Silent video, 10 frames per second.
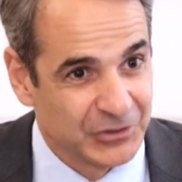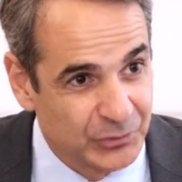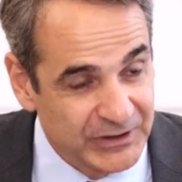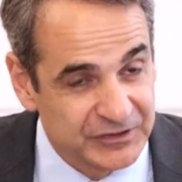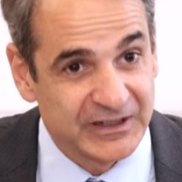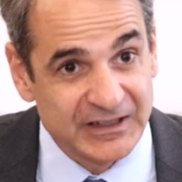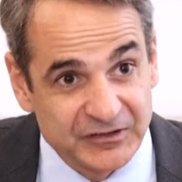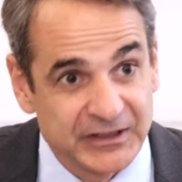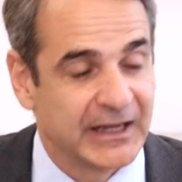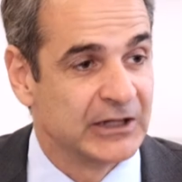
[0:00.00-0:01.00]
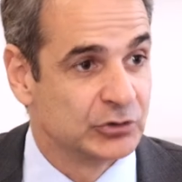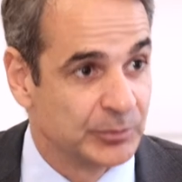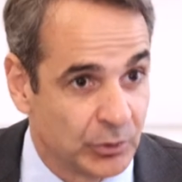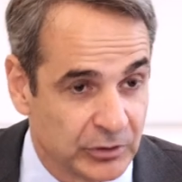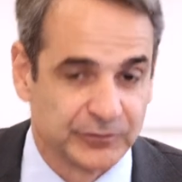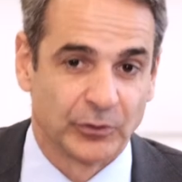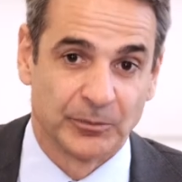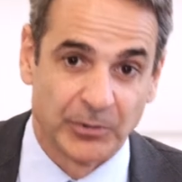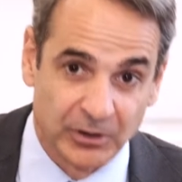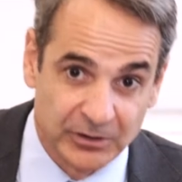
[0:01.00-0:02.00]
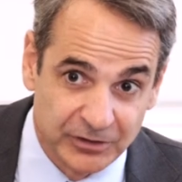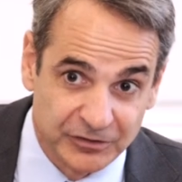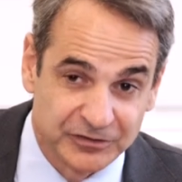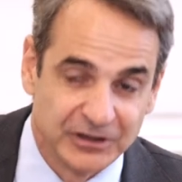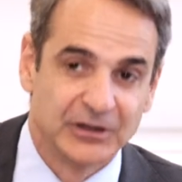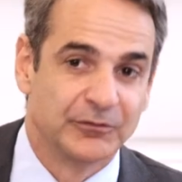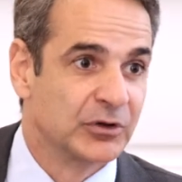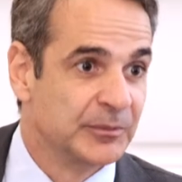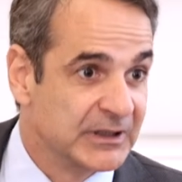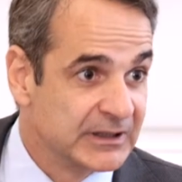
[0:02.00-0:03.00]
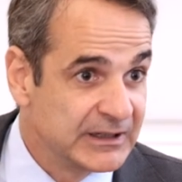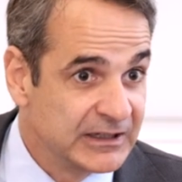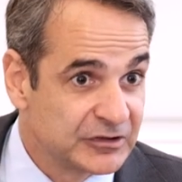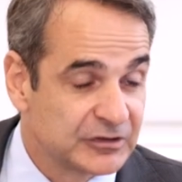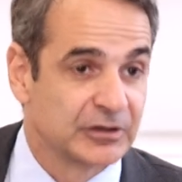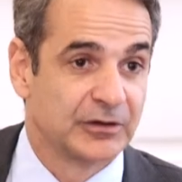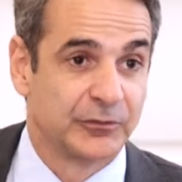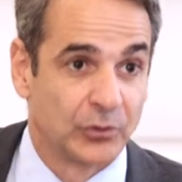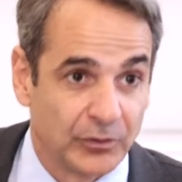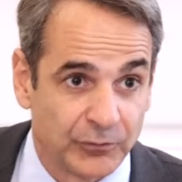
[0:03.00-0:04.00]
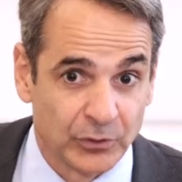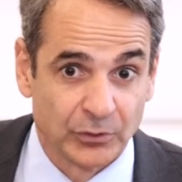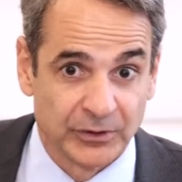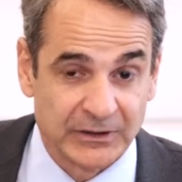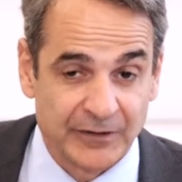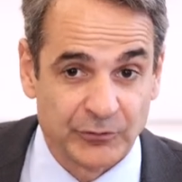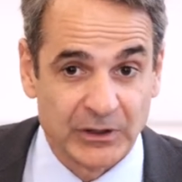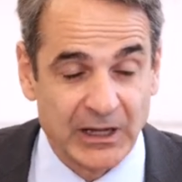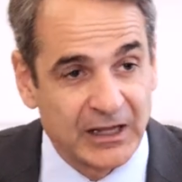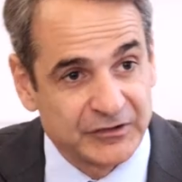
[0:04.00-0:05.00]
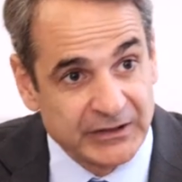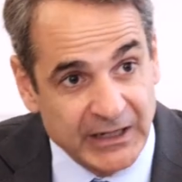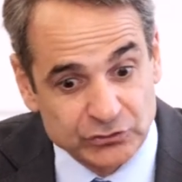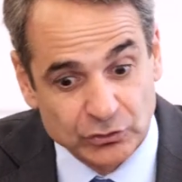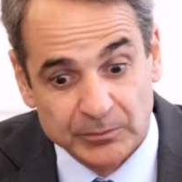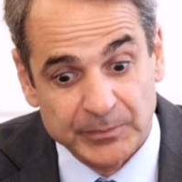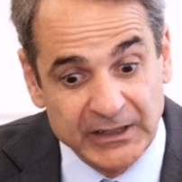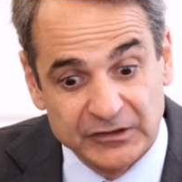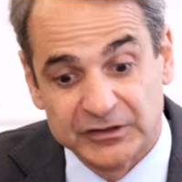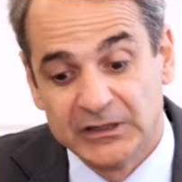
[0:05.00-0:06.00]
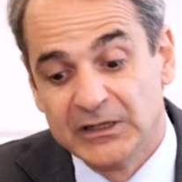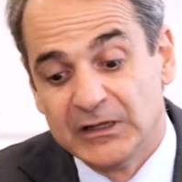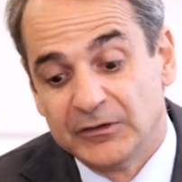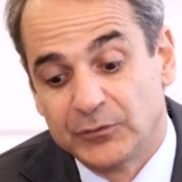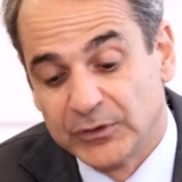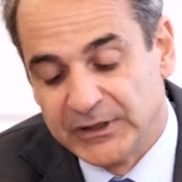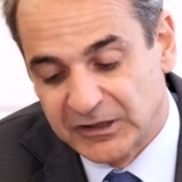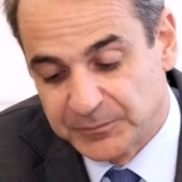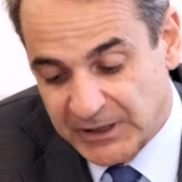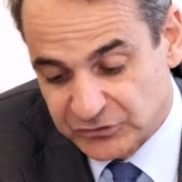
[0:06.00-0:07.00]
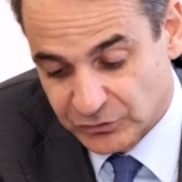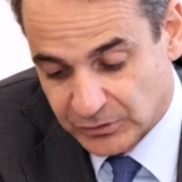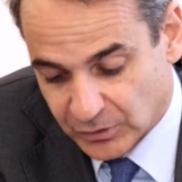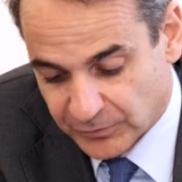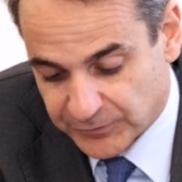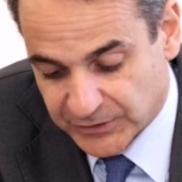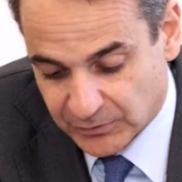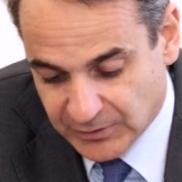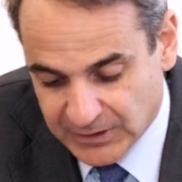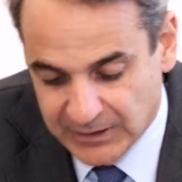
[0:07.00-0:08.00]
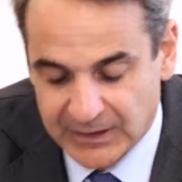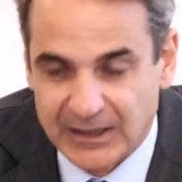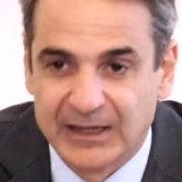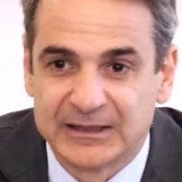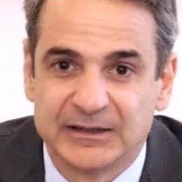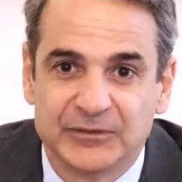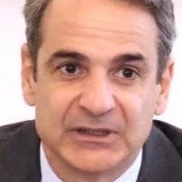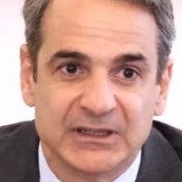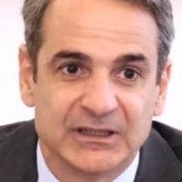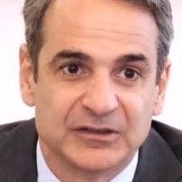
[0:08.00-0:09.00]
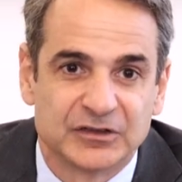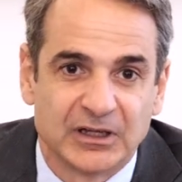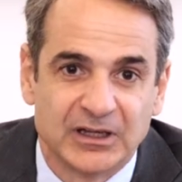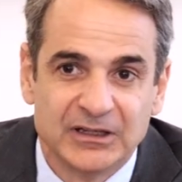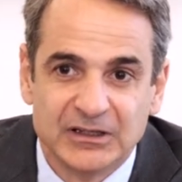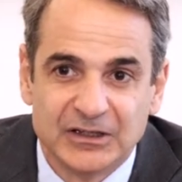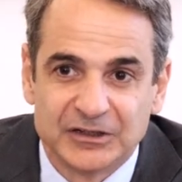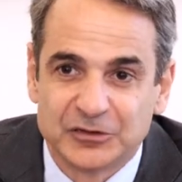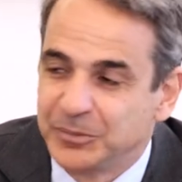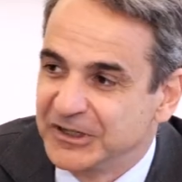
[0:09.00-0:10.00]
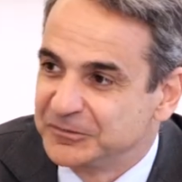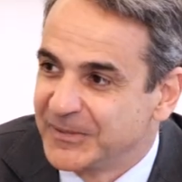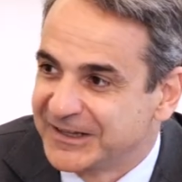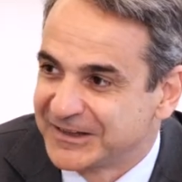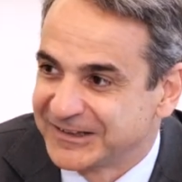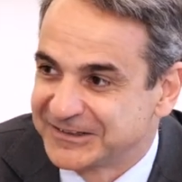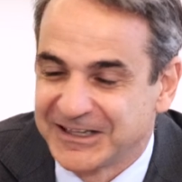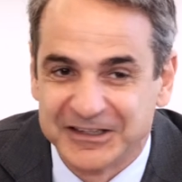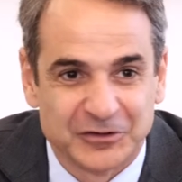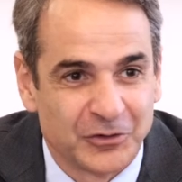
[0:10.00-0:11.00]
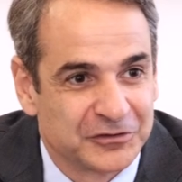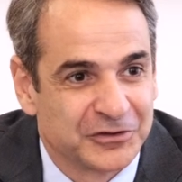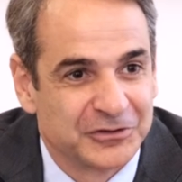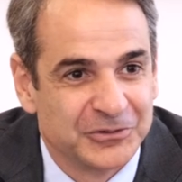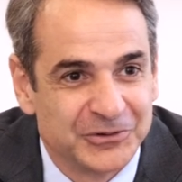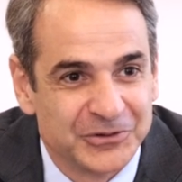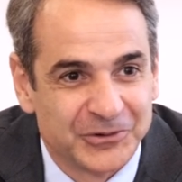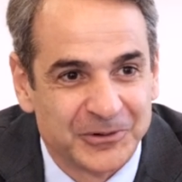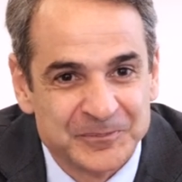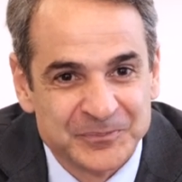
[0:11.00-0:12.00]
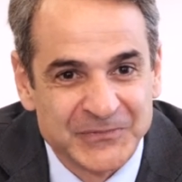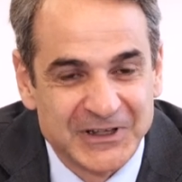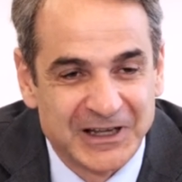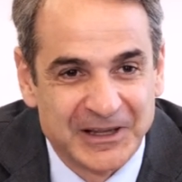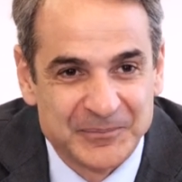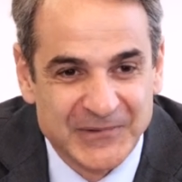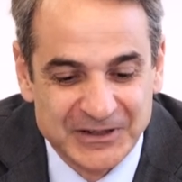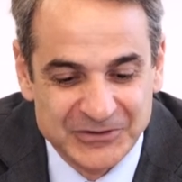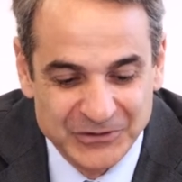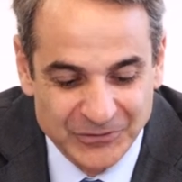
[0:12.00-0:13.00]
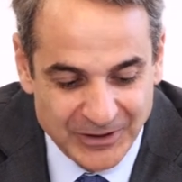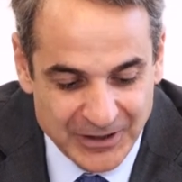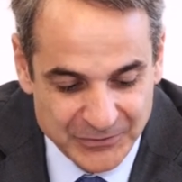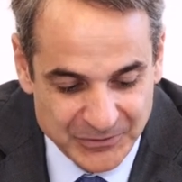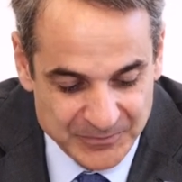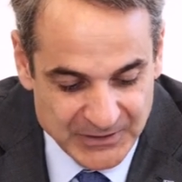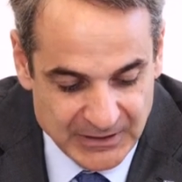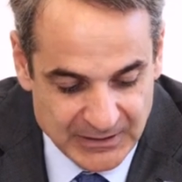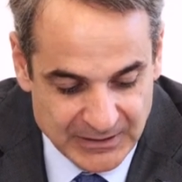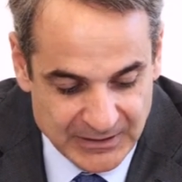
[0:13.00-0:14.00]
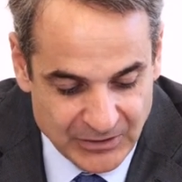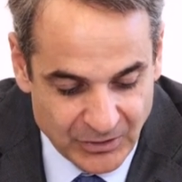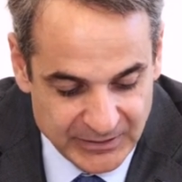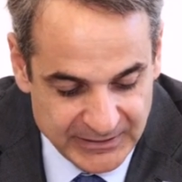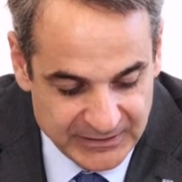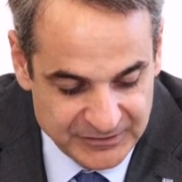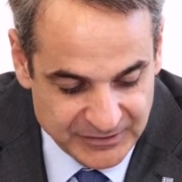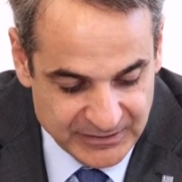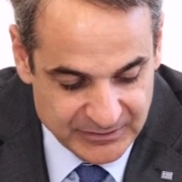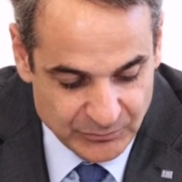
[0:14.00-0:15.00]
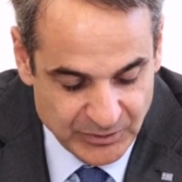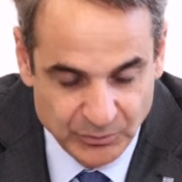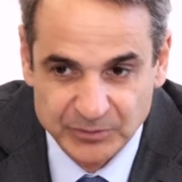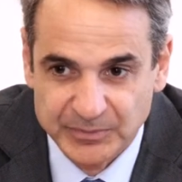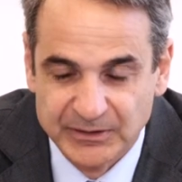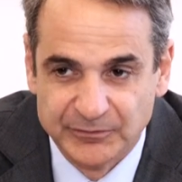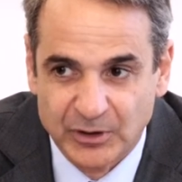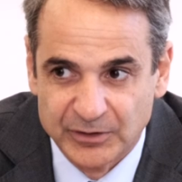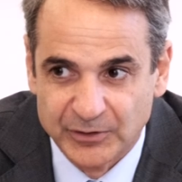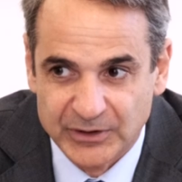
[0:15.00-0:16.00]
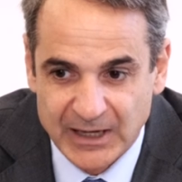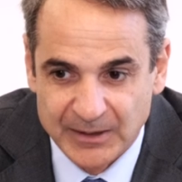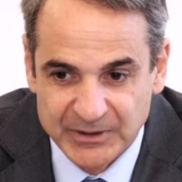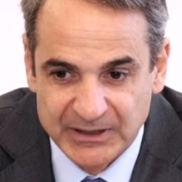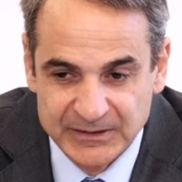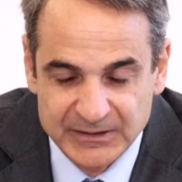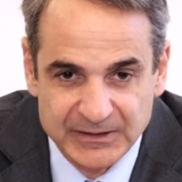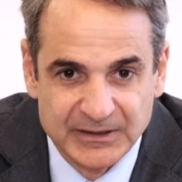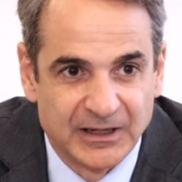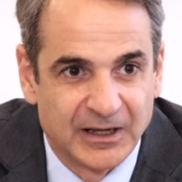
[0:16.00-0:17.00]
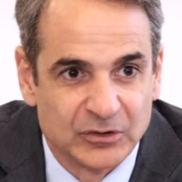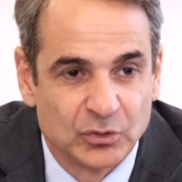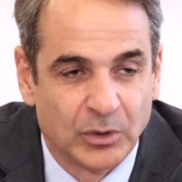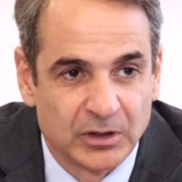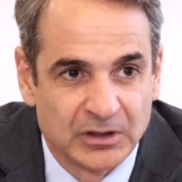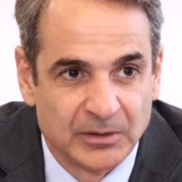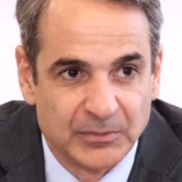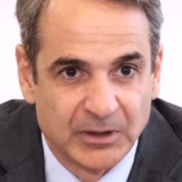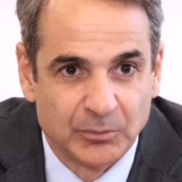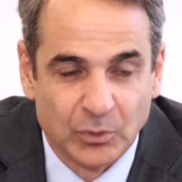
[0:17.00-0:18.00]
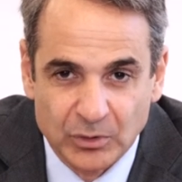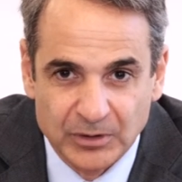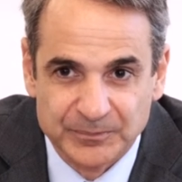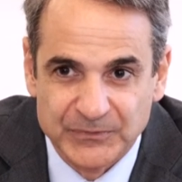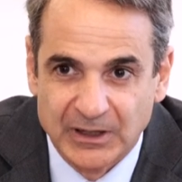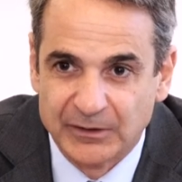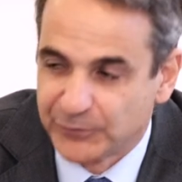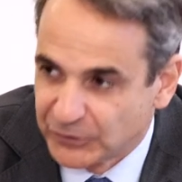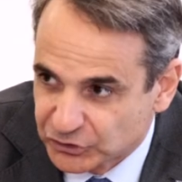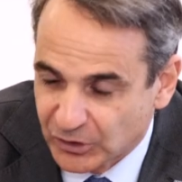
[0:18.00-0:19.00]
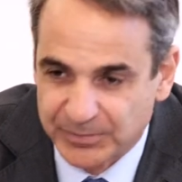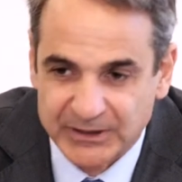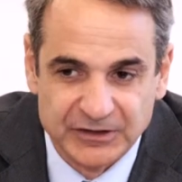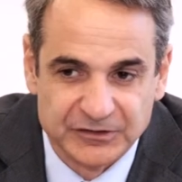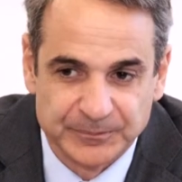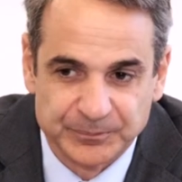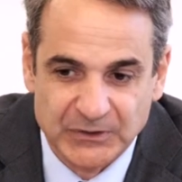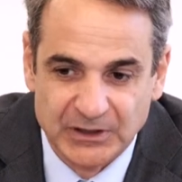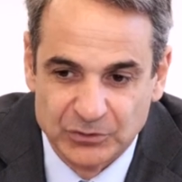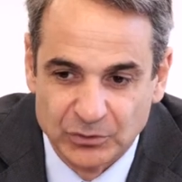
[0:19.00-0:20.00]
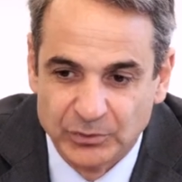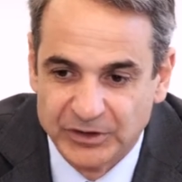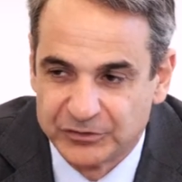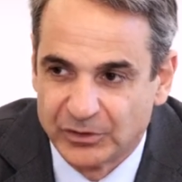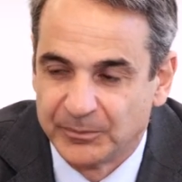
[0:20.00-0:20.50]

Greece is the entry point for the Balkans, for the Middle East, for, for Northern Africa as a natural base for the expansion of their uh, activities. Uh, so please make that case also to your, um, uh, to your other uh, colleagues and we would be very, very happy uh, to welcome uh, more uh, French companies to Greece. Your